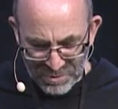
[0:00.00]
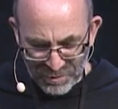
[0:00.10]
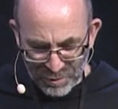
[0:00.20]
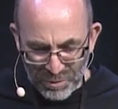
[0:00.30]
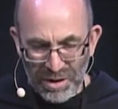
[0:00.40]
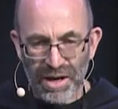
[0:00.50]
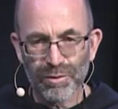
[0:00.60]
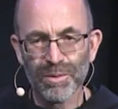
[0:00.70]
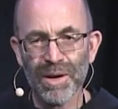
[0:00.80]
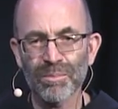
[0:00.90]
For me, I
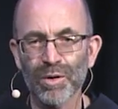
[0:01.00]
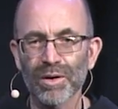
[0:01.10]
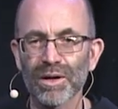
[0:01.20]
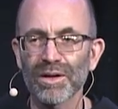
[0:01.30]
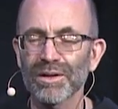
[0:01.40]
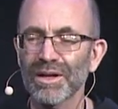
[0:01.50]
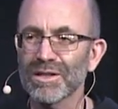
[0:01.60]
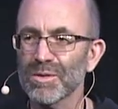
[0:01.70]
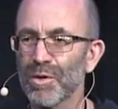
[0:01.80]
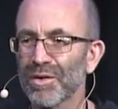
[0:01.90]
remember an
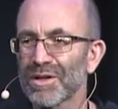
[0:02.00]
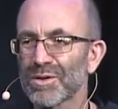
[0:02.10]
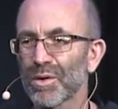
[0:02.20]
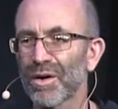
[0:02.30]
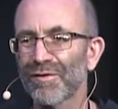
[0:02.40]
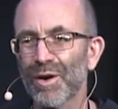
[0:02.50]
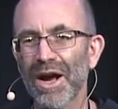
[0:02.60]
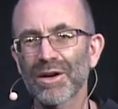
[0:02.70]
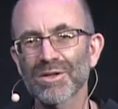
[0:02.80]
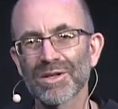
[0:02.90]
experience with our
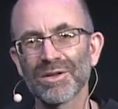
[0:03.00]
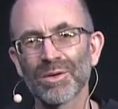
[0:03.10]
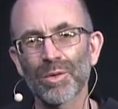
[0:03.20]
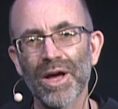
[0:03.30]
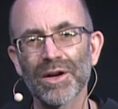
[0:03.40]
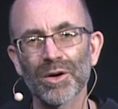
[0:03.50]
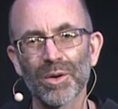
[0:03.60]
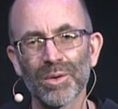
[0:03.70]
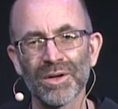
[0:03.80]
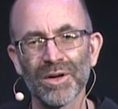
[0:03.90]
friars in
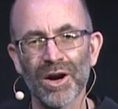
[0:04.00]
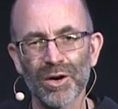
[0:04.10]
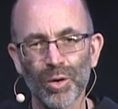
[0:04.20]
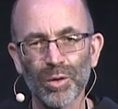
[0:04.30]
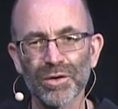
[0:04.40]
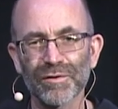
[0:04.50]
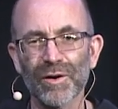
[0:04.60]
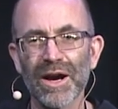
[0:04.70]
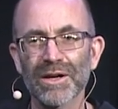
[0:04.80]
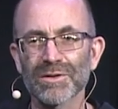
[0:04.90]
Loreto, our older
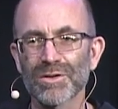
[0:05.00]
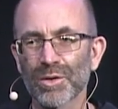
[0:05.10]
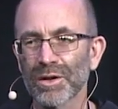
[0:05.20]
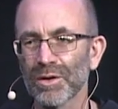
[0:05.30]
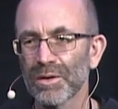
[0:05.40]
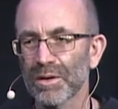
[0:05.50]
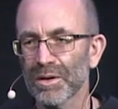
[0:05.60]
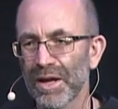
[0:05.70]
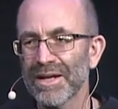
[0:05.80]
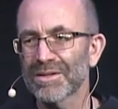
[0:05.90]
friars during
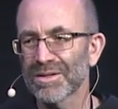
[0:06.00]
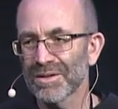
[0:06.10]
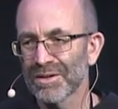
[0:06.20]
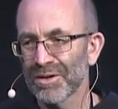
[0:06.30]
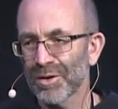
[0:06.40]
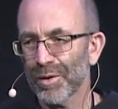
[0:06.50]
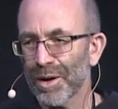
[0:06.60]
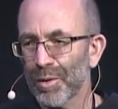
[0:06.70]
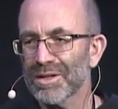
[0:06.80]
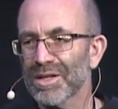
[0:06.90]
Lent, when I
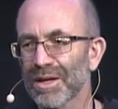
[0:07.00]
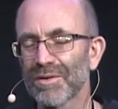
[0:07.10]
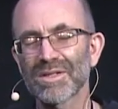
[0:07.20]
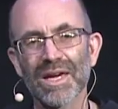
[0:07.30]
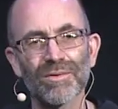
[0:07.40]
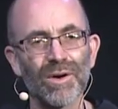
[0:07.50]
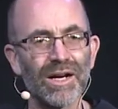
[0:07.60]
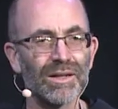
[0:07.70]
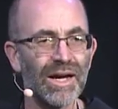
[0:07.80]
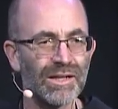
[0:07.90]
went to give a day of
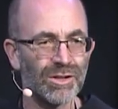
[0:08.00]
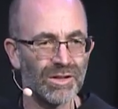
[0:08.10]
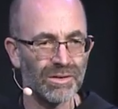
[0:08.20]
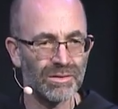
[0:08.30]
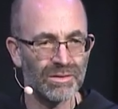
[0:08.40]
recollection.